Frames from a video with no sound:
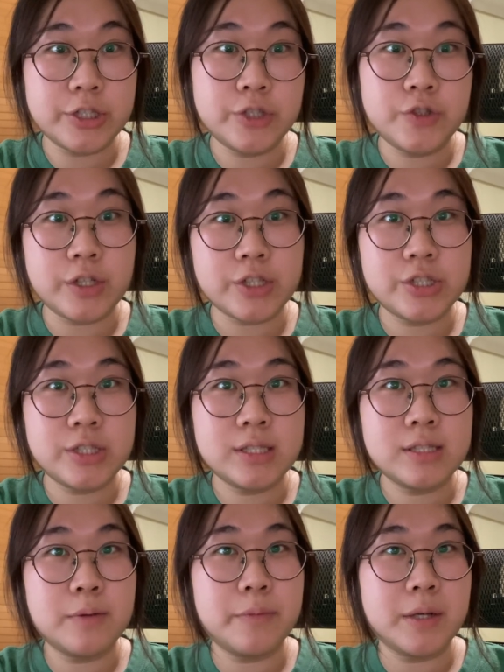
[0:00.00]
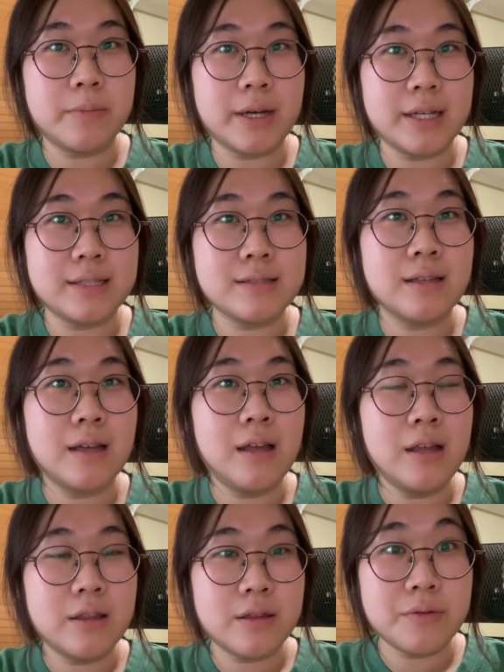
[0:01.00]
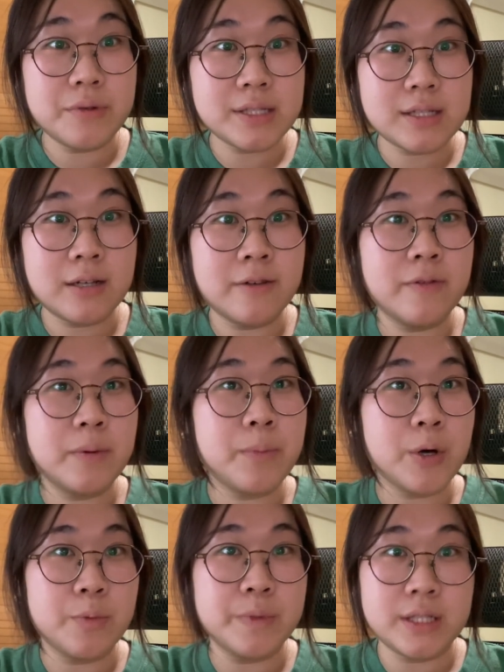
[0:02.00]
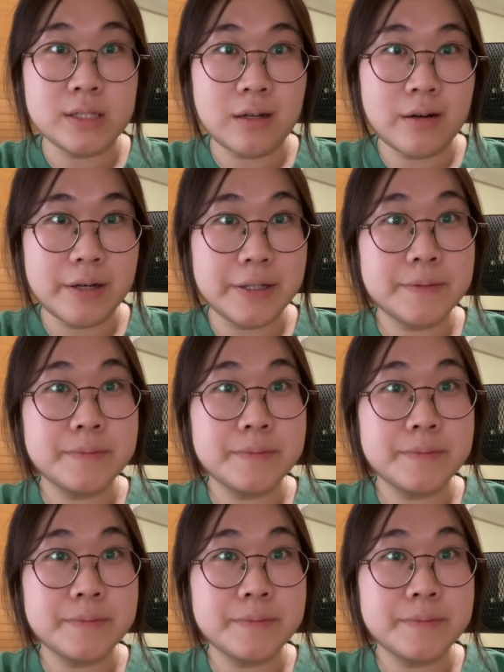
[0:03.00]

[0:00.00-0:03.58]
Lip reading: instructions to minimize the risk of permanent scarring.